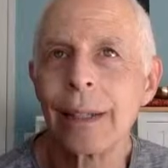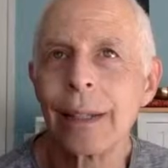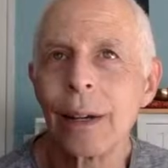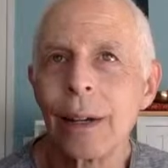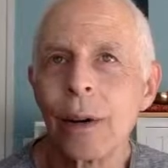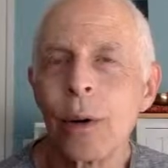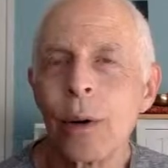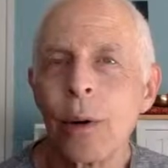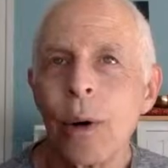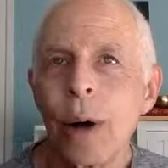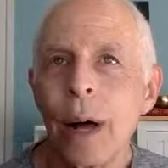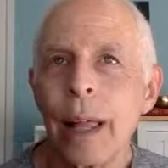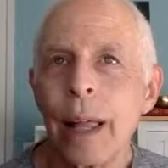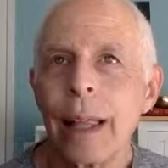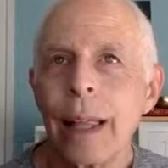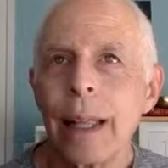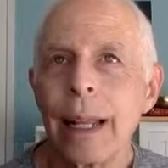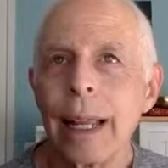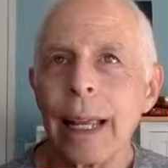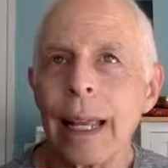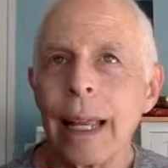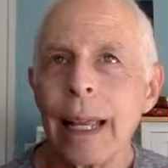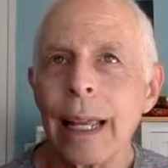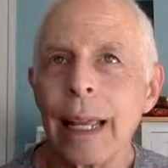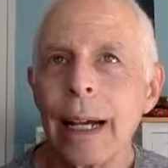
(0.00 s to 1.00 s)

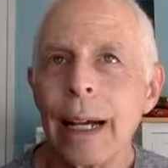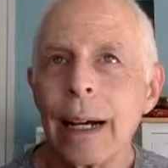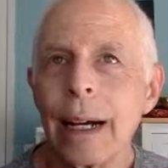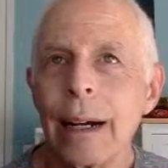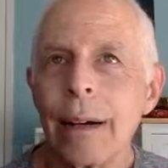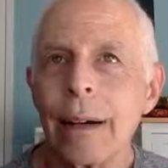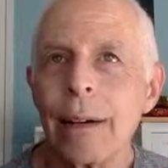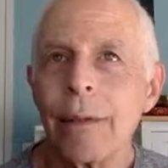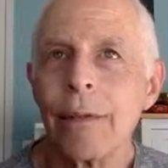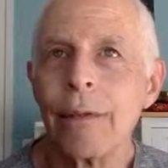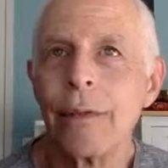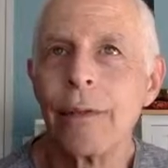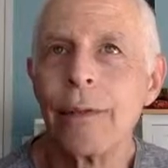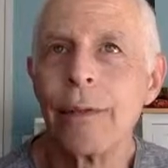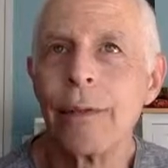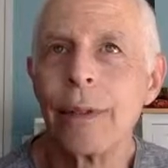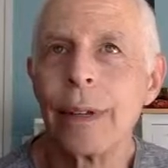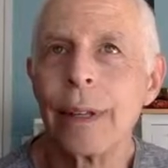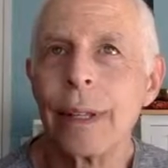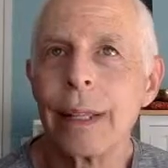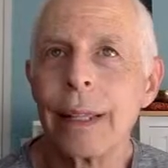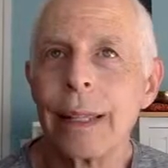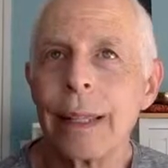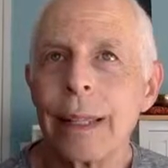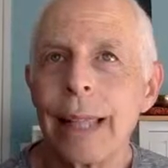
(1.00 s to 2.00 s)
quality of
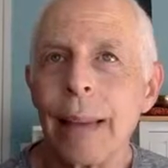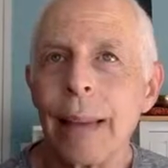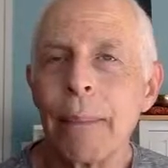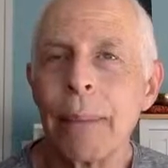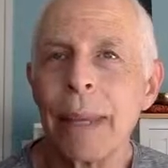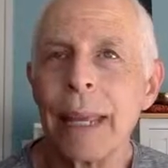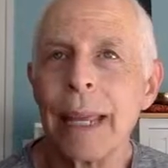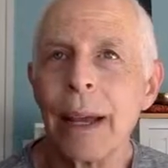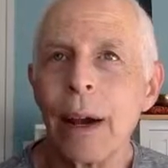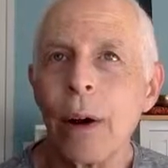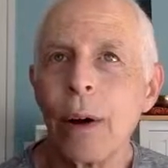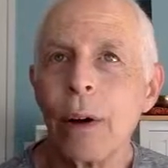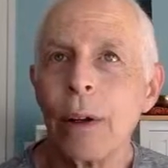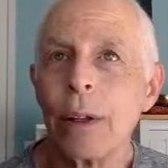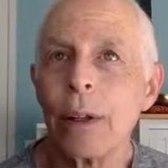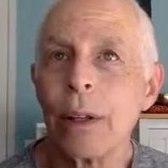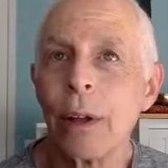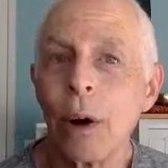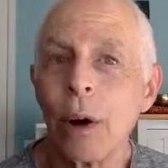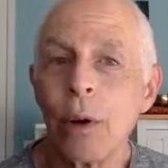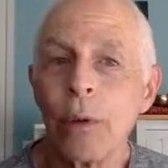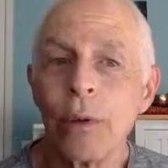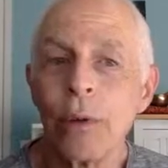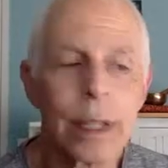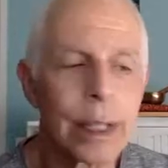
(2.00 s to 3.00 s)
not being
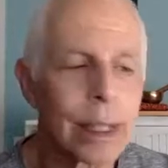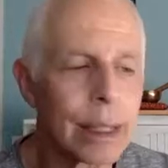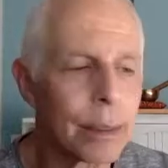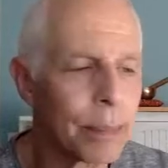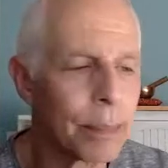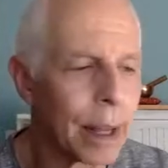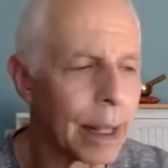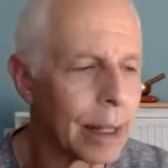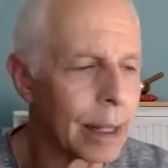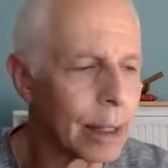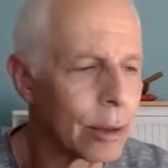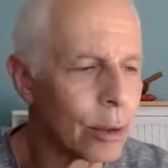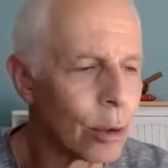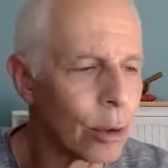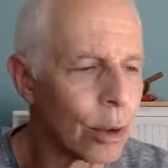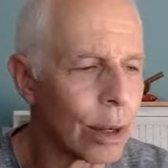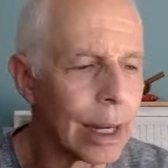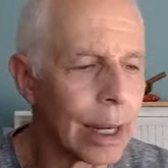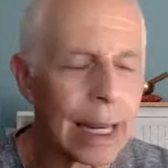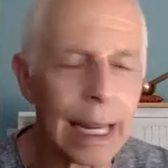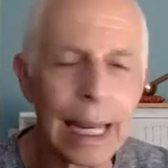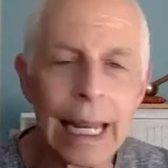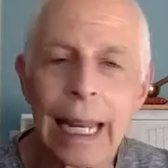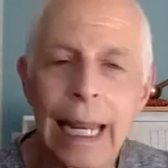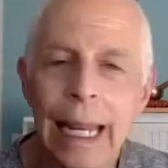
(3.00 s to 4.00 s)
overly dependent or
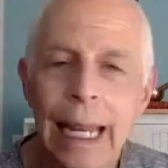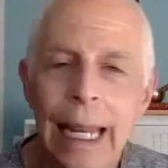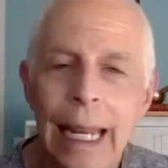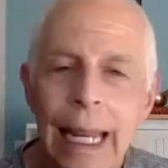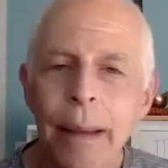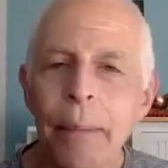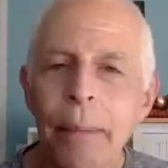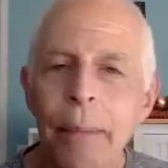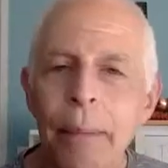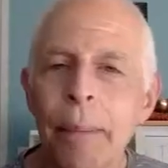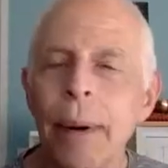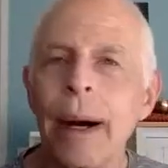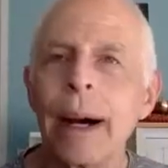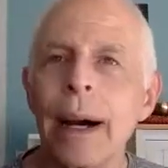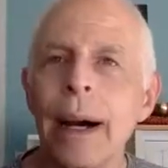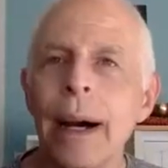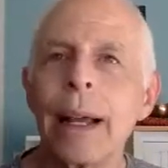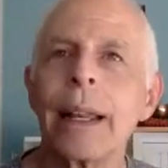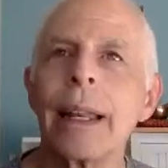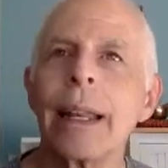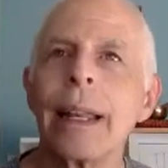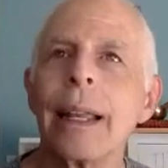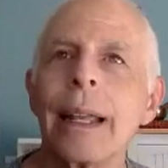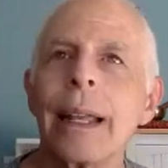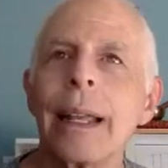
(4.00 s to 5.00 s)
needy,
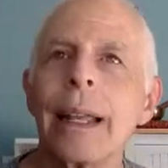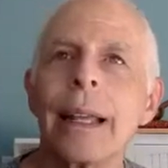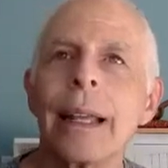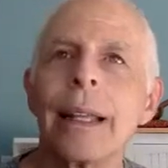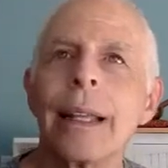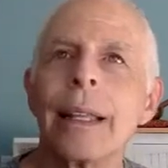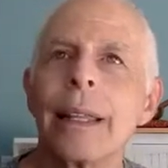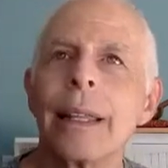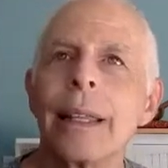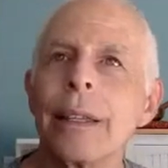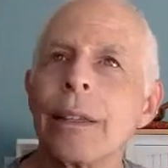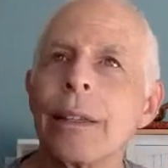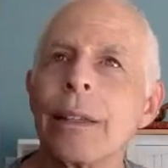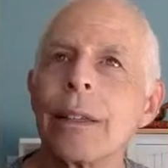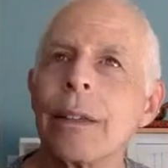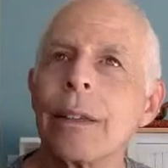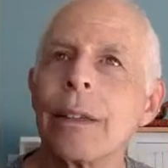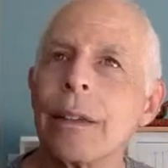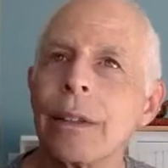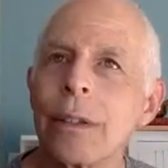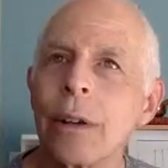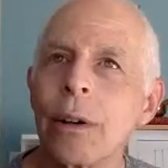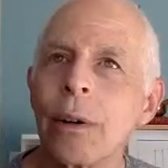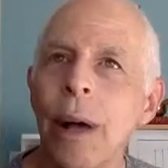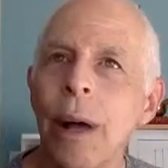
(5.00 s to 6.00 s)
but there
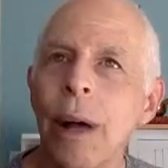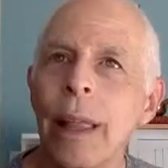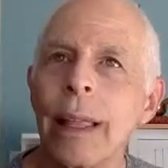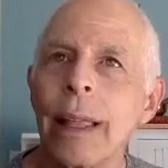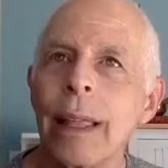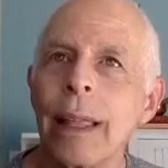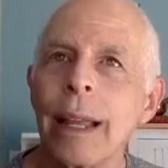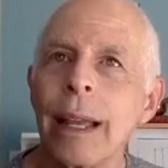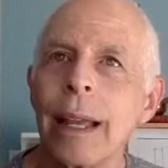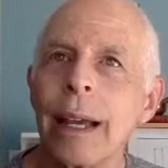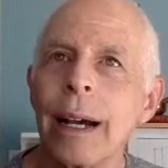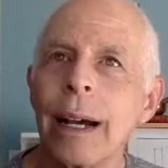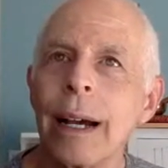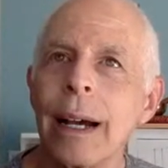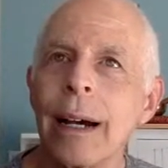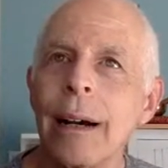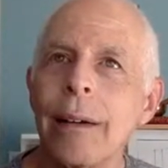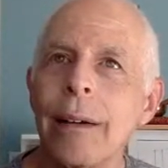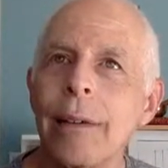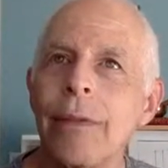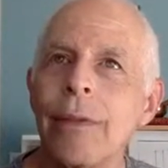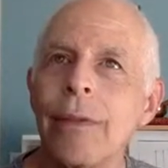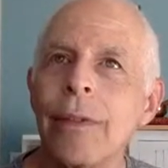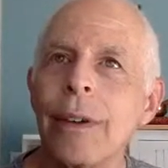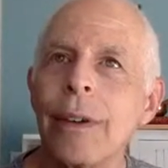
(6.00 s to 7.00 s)
is a quality
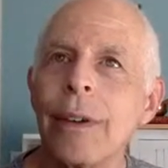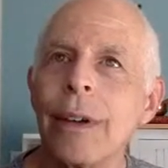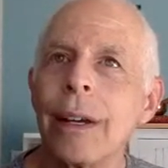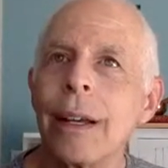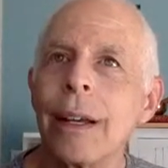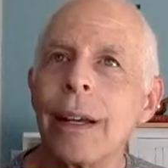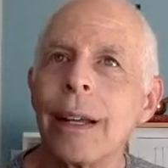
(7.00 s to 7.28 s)
of